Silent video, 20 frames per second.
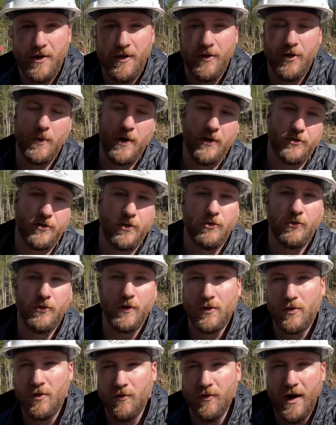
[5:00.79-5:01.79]
on the west coast of
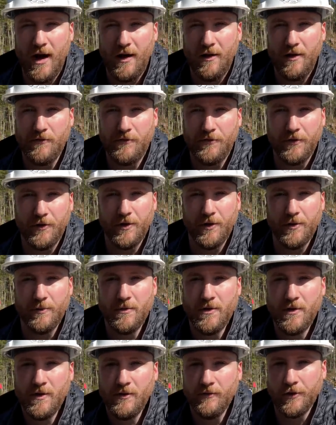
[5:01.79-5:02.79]
Vancouver Island for,
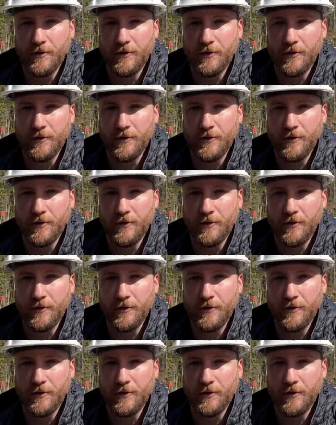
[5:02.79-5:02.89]
for